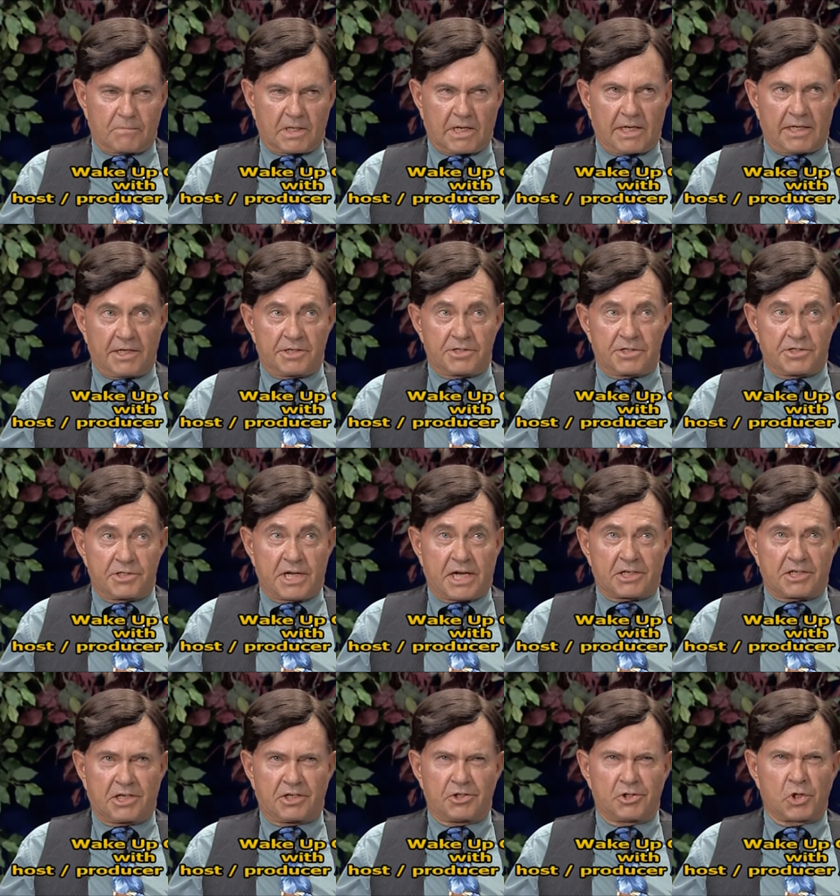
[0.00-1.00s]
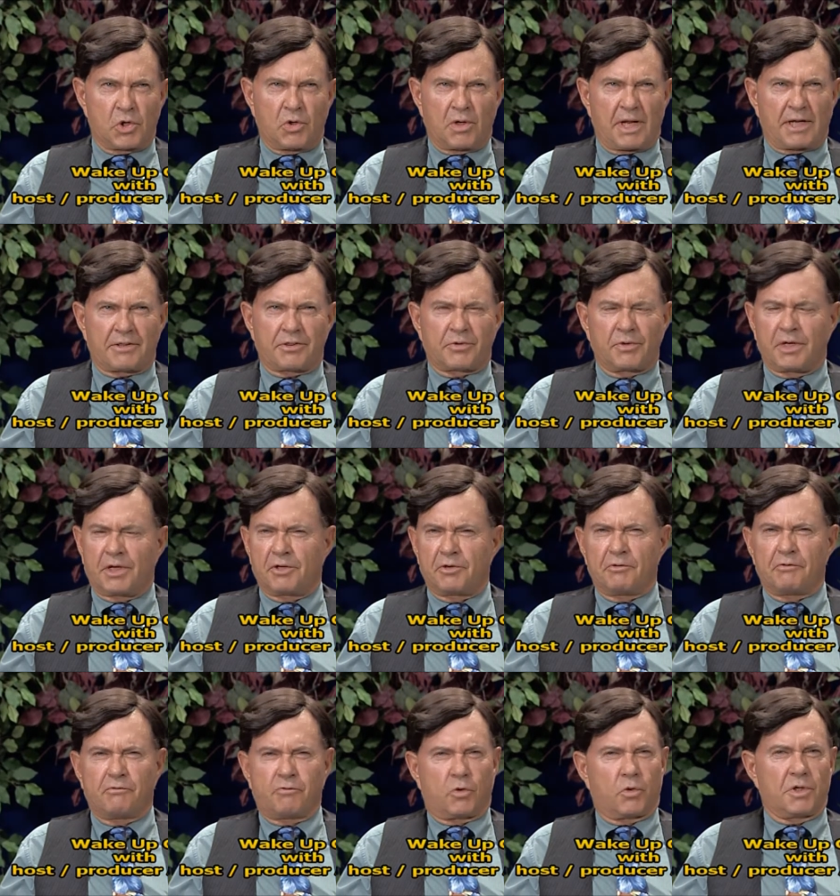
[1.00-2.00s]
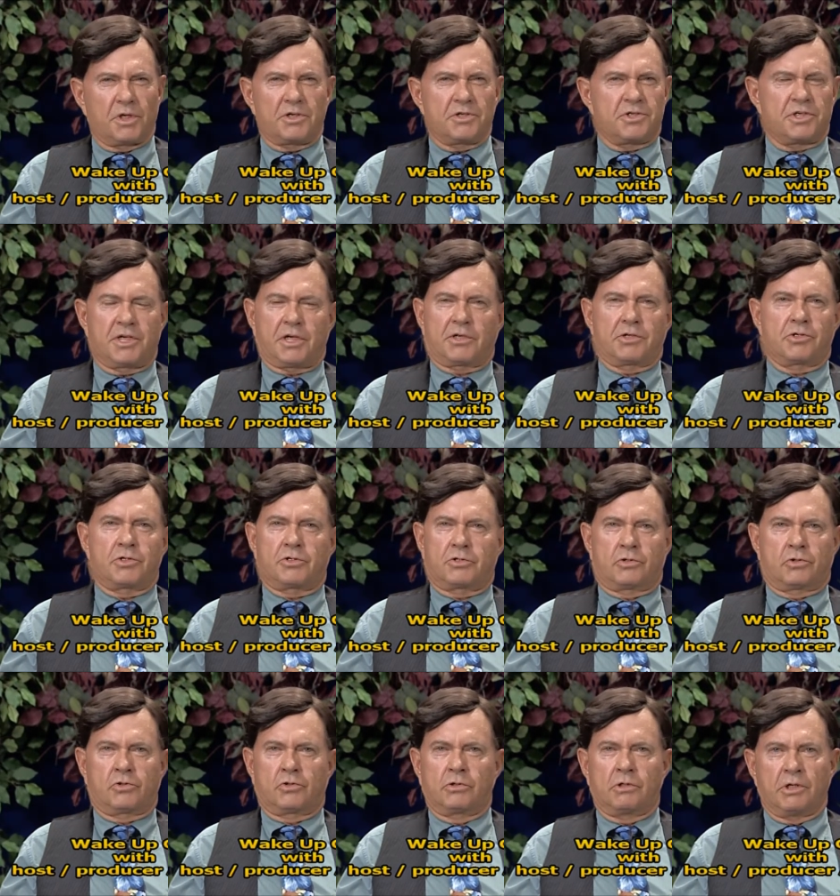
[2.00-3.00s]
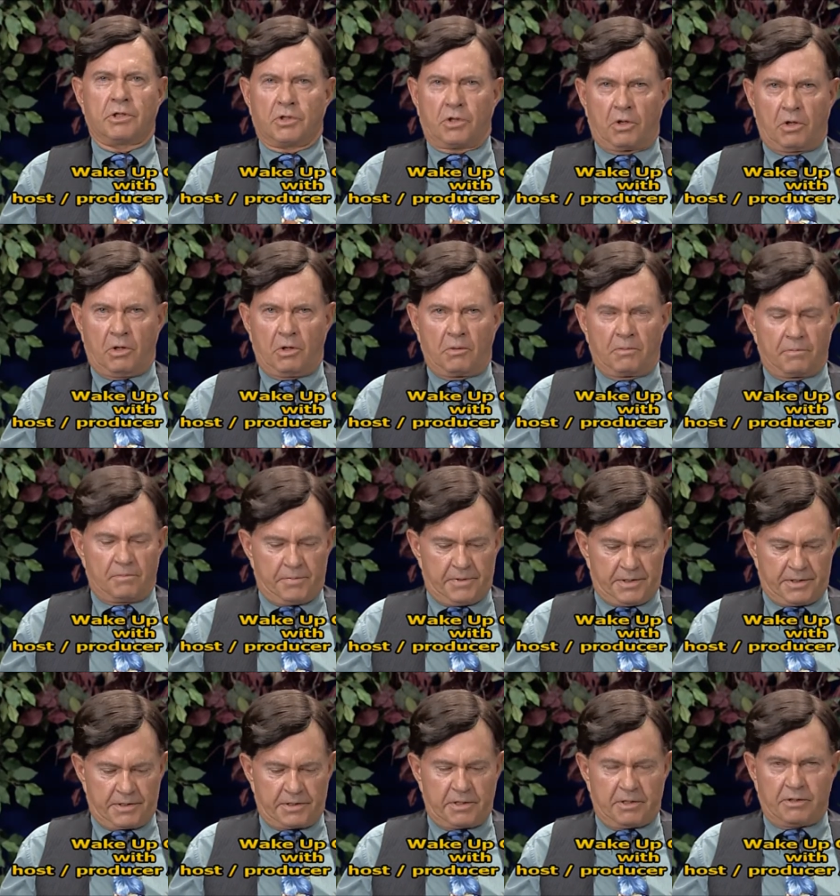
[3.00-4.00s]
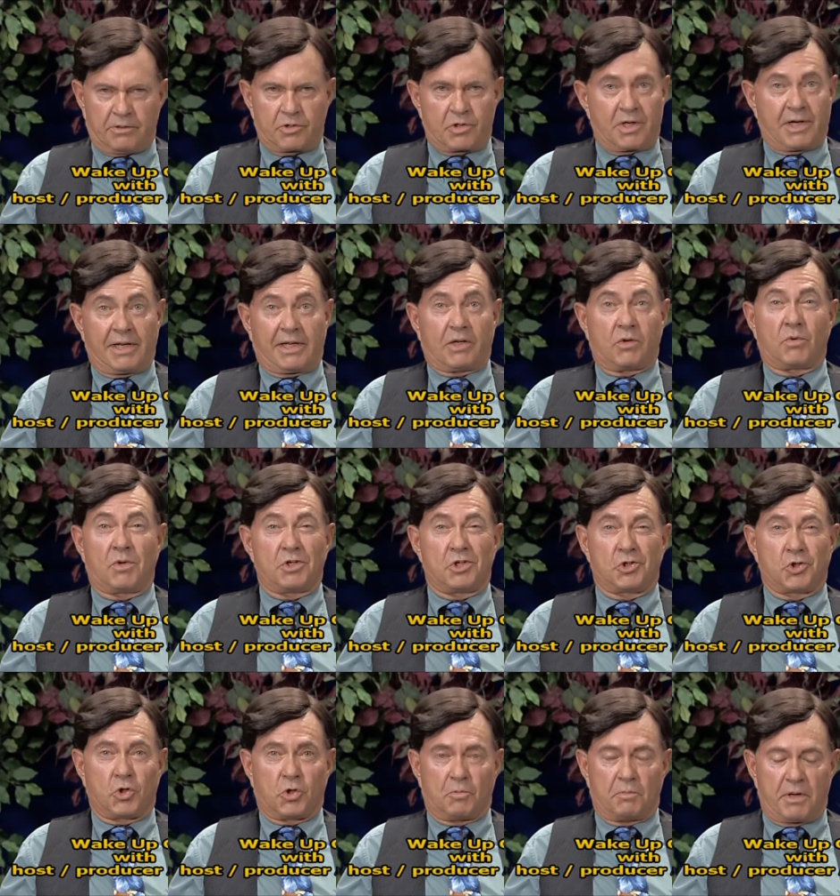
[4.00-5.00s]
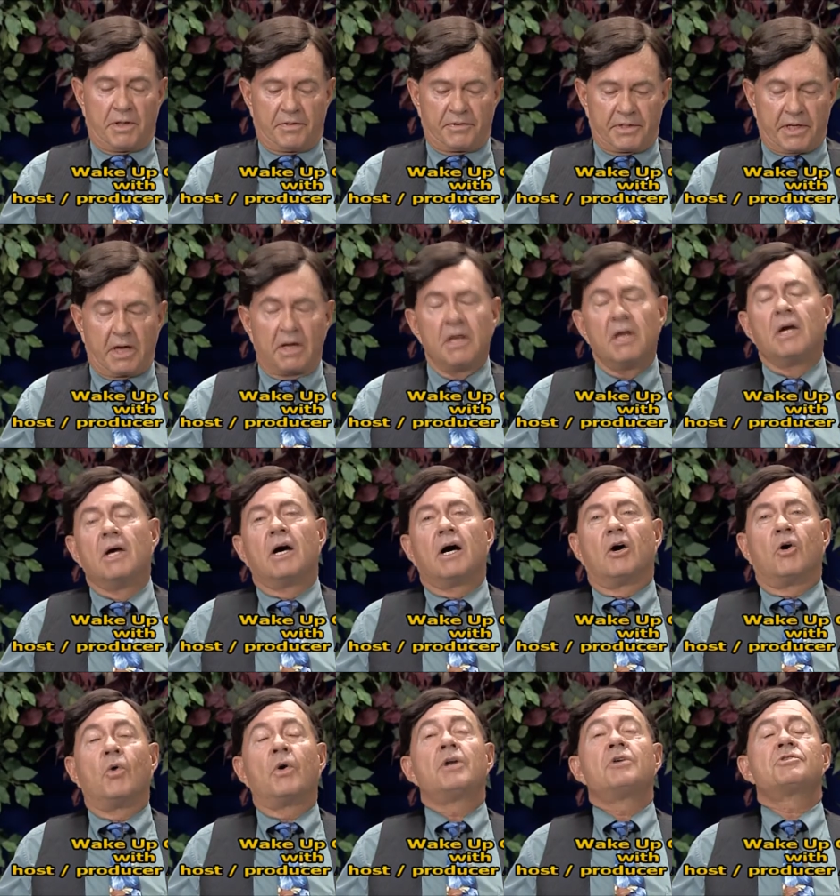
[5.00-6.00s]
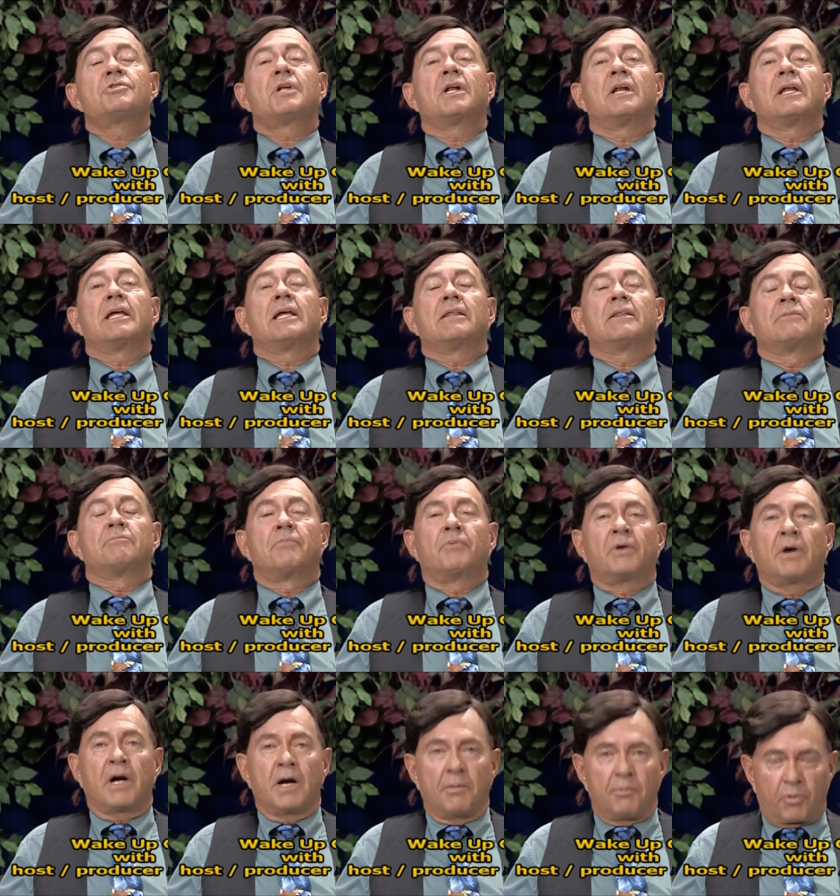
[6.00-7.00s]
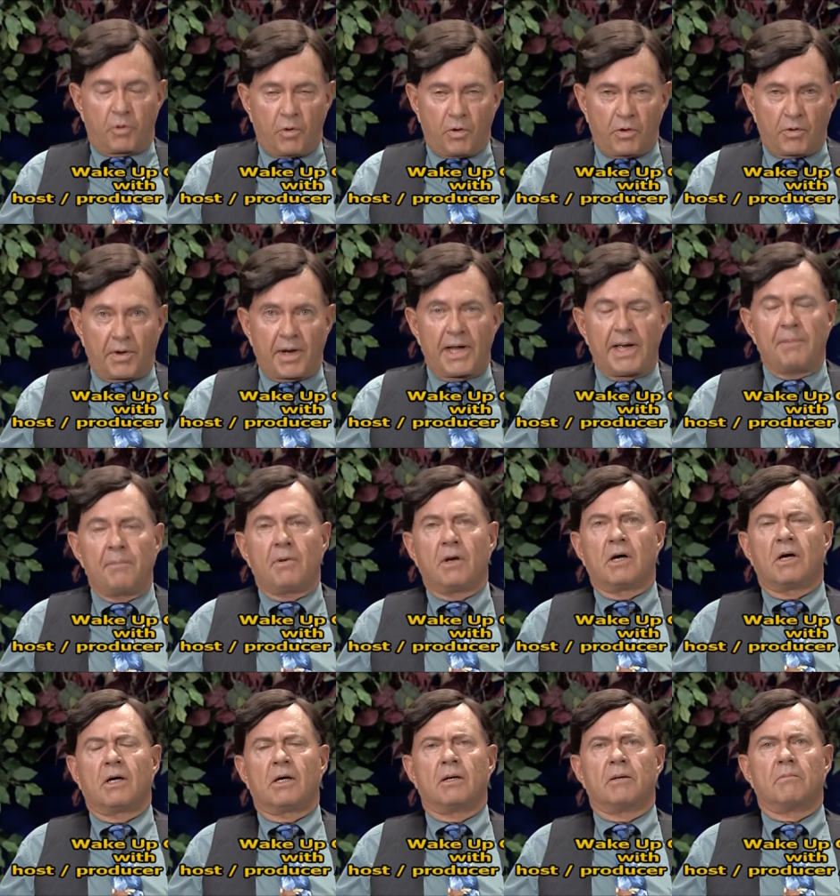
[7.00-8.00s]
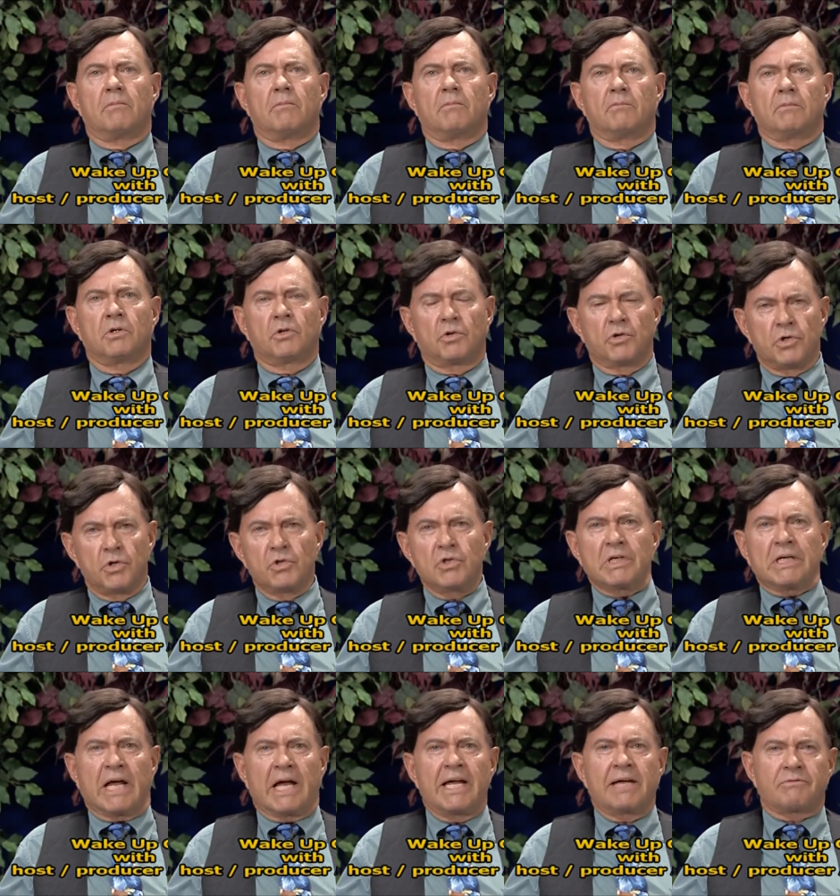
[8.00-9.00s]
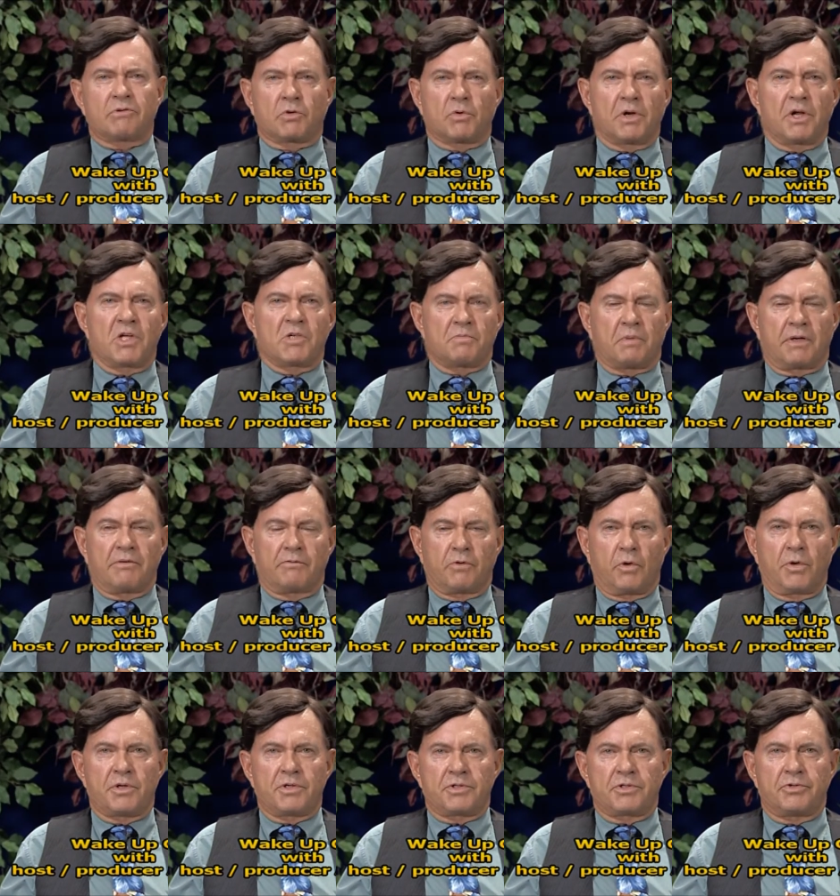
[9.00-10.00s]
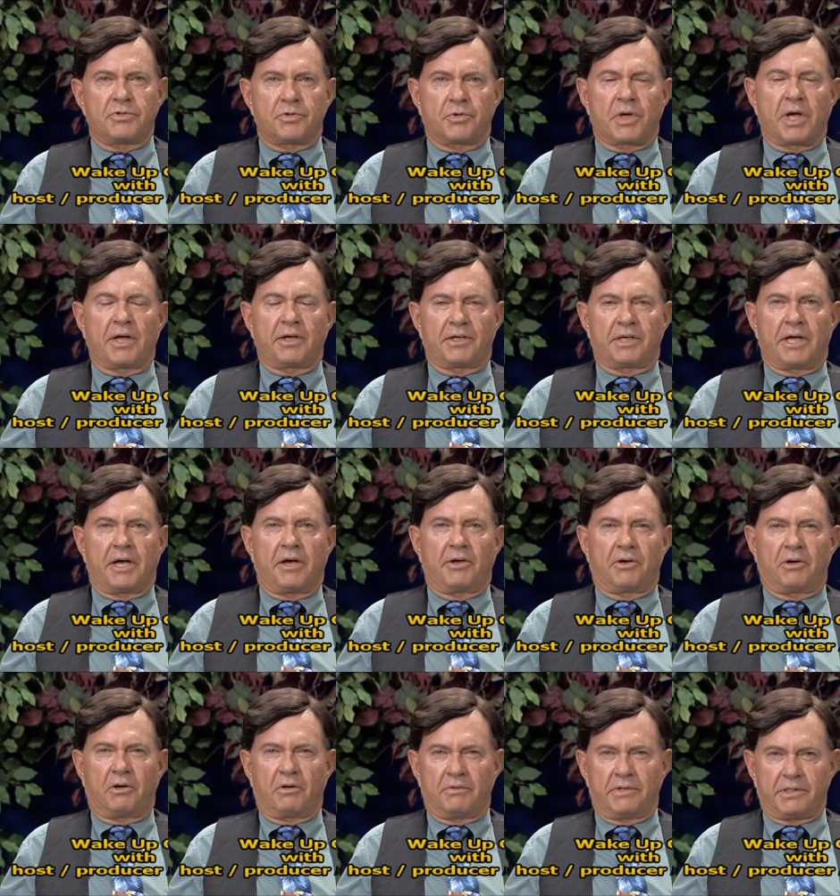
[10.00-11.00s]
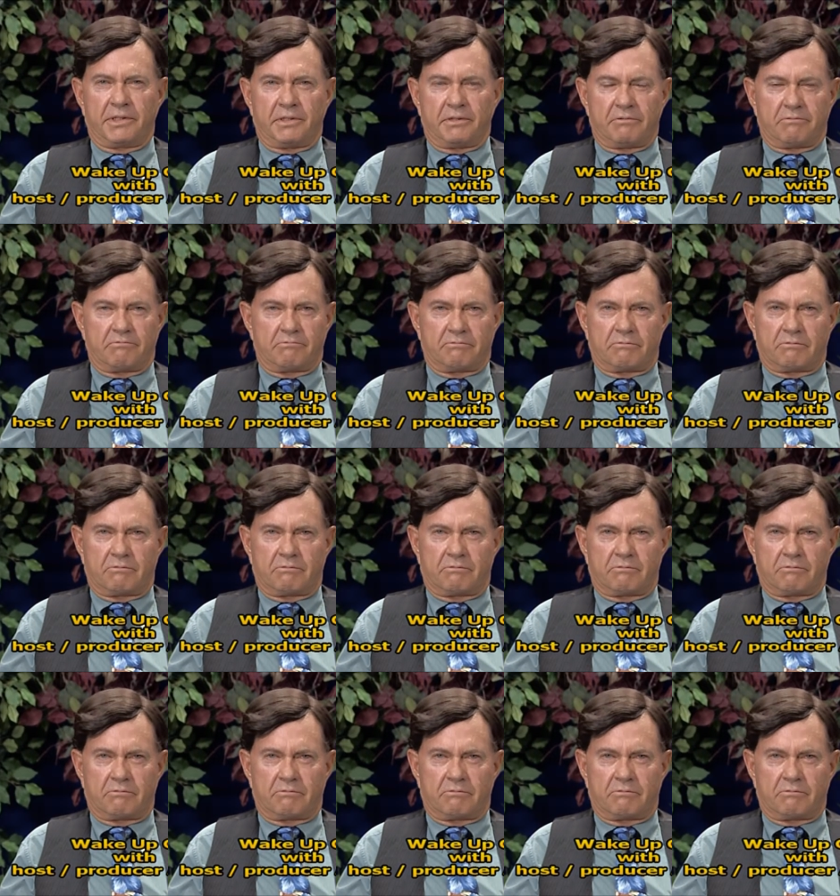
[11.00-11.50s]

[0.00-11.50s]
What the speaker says: guess this is actually a show like 346 in all, but there's only like one show a month now. Oh, interestingly, the prior program, usually I have to raise my voice to drown out all the